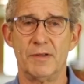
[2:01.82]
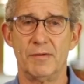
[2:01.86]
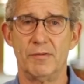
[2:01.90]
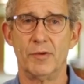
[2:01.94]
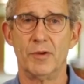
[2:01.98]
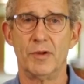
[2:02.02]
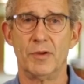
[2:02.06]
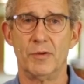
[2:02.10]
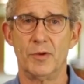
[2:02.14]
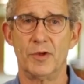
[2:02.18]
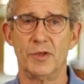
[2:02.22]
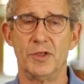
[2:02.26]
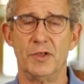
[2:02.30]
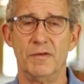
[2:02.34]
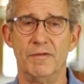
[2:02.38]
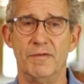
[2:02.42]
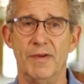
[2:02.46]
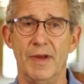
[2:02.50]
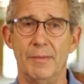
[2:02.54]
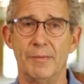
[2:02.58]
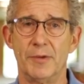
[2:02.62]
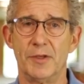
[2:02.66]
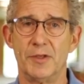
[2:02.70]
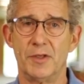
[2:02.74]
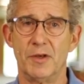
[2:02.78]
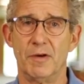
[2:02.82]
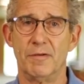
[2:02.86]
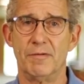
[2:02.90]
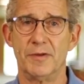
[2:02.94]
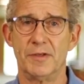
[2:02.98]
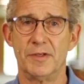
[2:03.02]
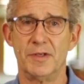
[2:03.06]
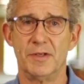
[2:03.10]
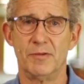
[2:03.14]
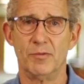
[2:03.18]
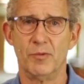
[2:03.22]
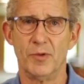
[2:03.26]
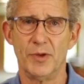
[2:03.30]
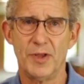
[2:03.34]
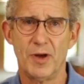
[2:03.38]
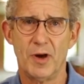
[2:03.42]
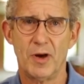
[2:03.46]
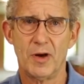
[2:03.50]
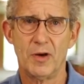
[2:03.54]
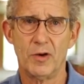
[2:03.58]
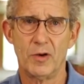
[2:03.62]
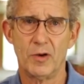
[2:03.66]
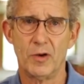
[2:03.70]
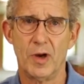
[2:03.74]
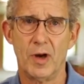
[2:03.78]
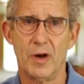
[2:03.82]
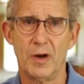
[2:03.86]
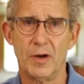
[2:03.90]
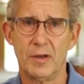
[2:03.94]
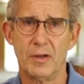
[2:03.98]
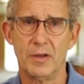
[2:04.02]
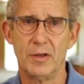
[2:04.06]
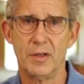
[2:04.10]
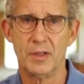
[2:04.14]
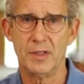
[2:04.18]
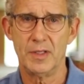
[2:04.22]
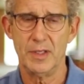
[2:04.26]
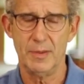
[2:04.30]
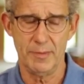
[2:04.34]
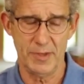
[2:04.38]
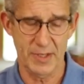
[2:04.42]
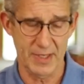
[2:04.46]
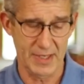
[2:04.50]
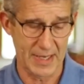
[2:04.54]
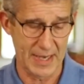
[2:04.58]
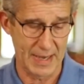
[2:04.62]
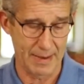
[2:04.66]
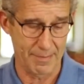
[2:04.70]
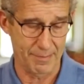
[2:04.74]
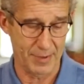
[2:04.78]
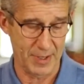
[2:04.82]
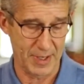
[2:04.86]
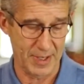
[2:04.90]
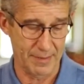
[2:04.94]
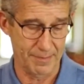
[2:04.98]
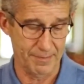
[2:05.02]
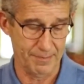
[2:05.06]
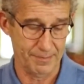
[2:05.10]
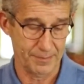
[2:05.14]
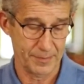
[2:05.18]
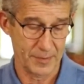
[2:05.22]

with Christian Family Services with our, our Timothy campaign.